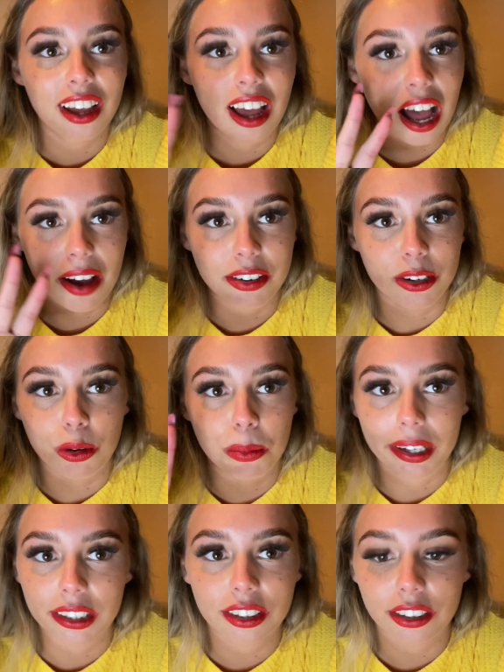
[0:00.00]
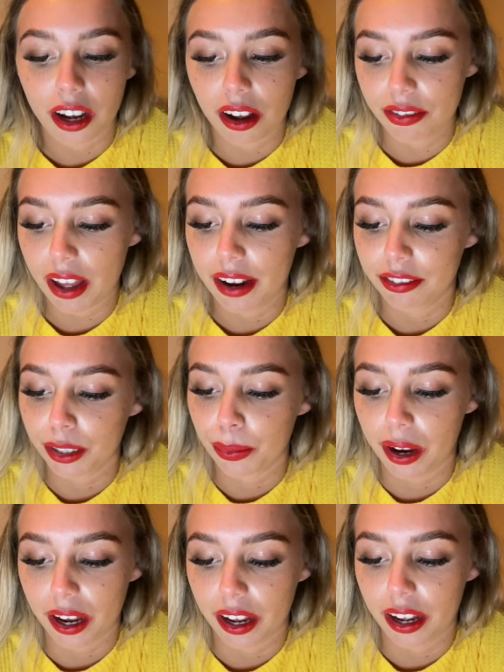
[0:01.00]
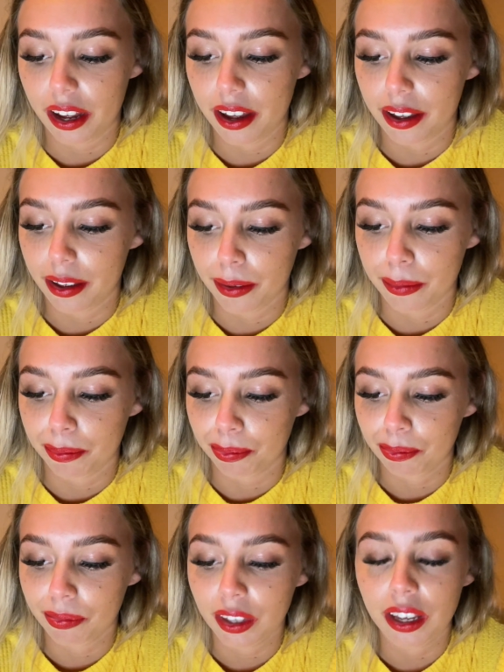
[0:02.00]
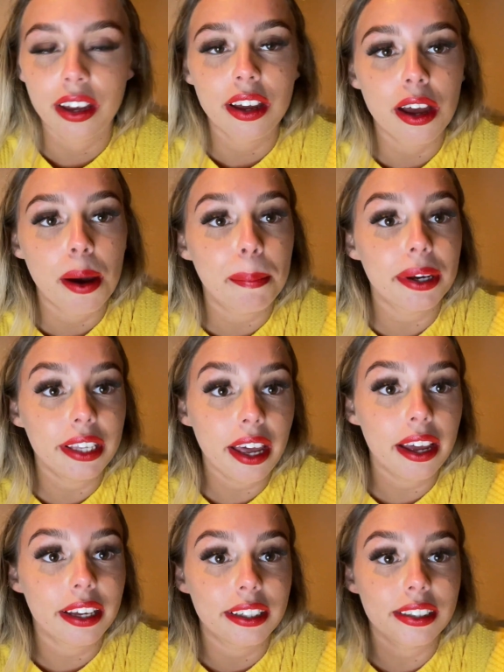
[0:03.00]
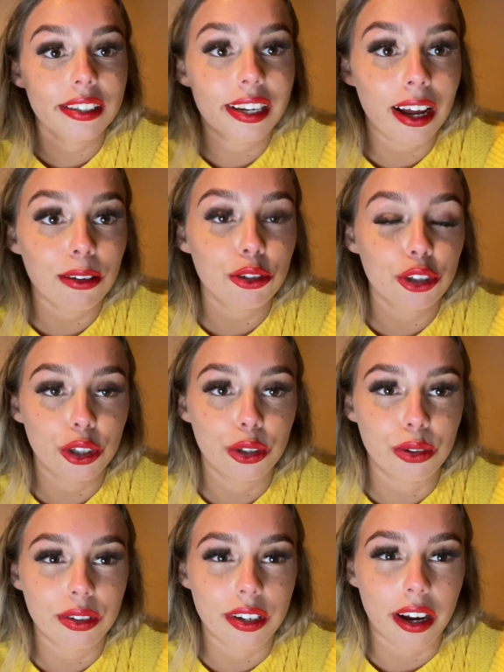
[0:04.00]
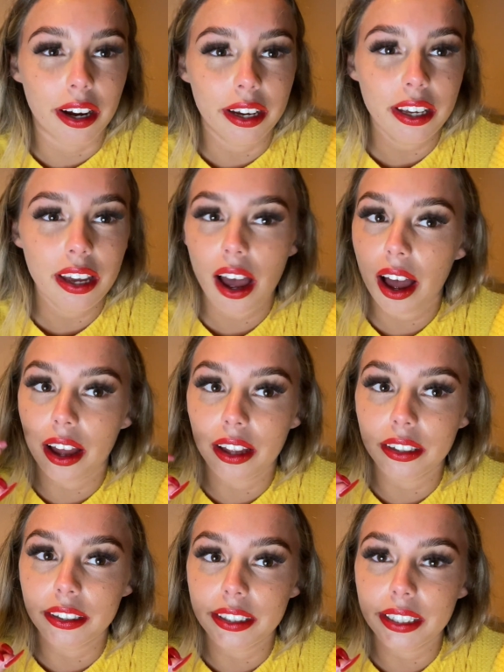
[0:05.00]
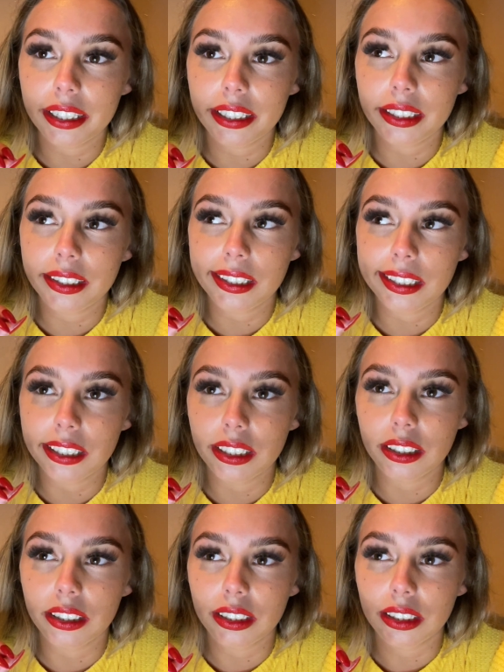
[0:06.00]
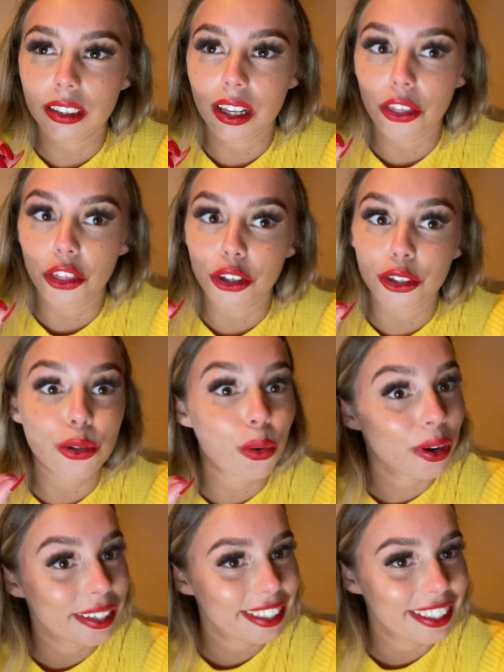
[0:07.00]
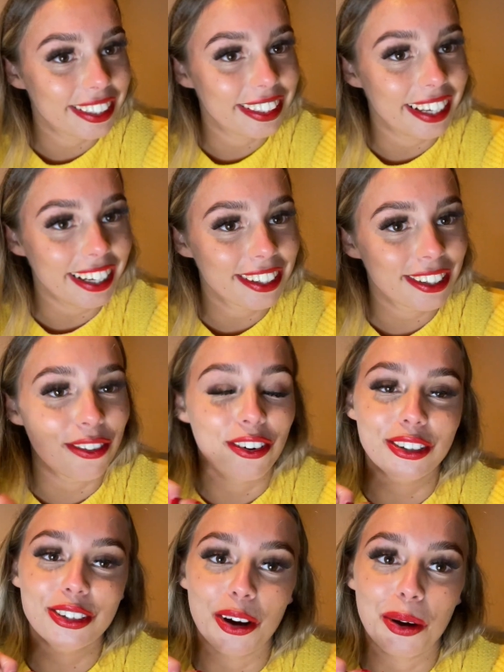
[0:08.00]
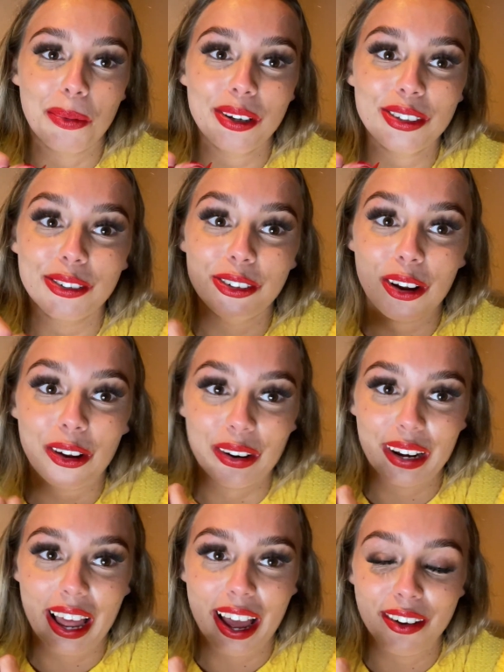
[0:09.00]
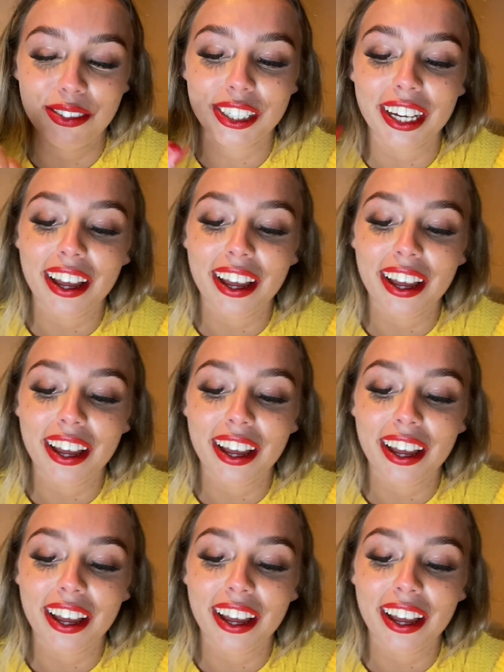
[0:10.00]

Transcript: having all my stuff everywhere. But yeah, it's now Tuesday and it is the 26th of October, so not long left.